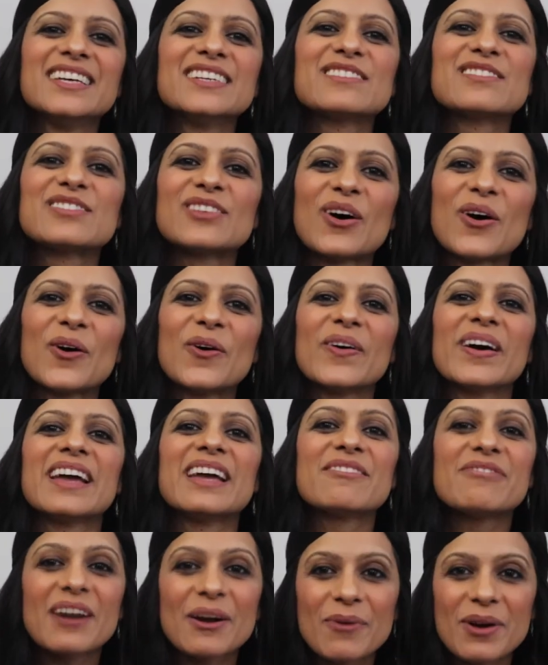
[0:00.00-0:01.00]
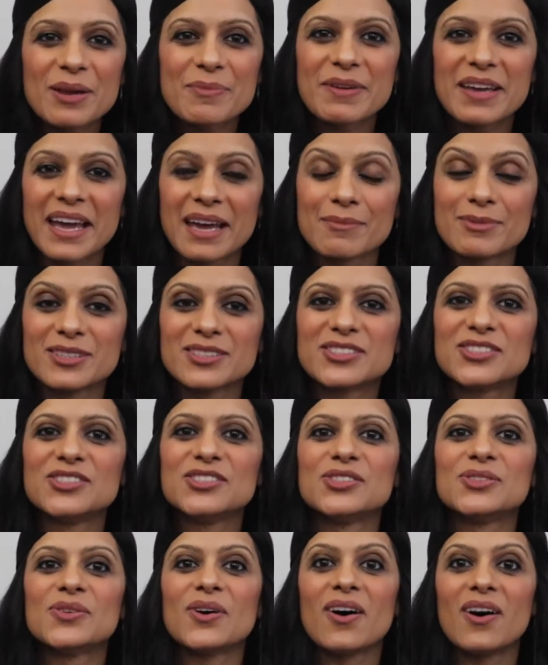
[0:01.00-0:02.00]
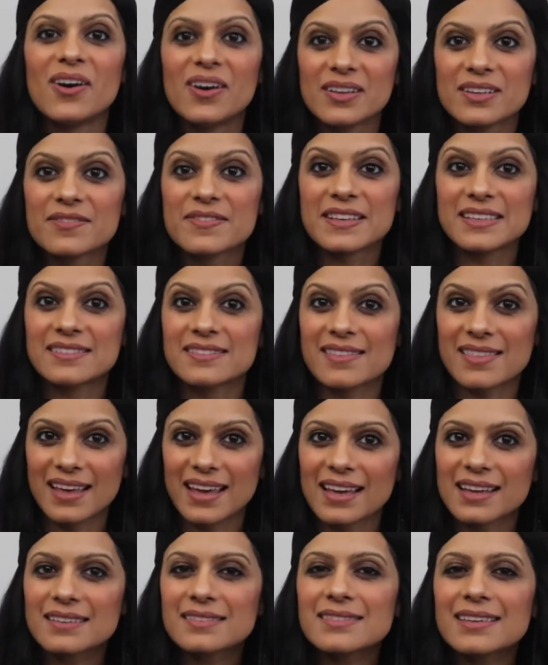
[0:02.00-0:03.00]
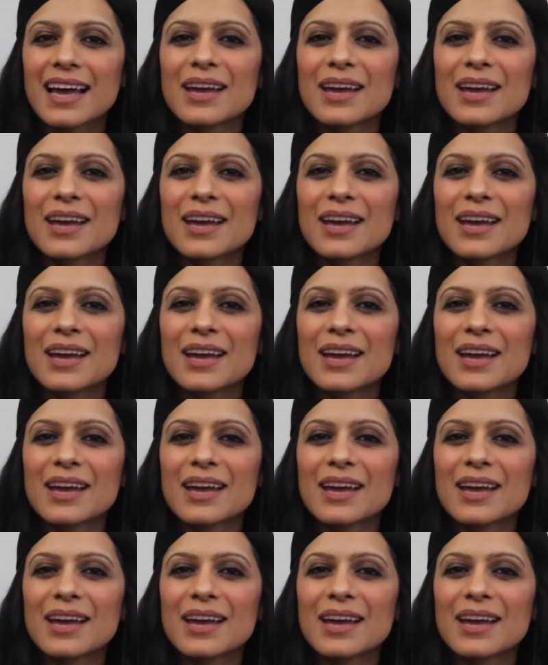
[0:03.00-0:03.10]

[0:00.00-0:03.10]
So if I want to be able to do all of these things,